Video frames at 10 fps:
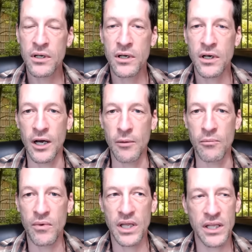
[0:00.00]

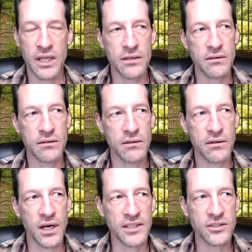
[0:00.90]
Um, and then
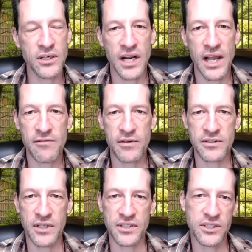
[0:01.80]
I started to have a,
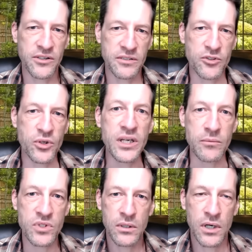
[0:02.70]
a series of
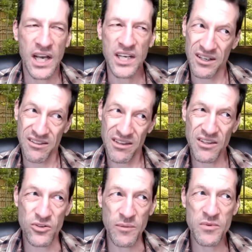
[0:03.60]
dreams. Actually, I think the
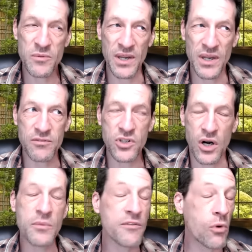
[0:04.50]
dreams may have started
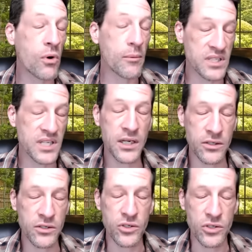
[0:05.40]
before I was taken
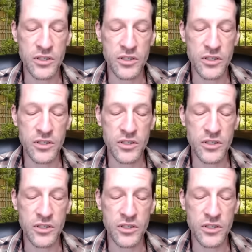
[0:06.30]
to church,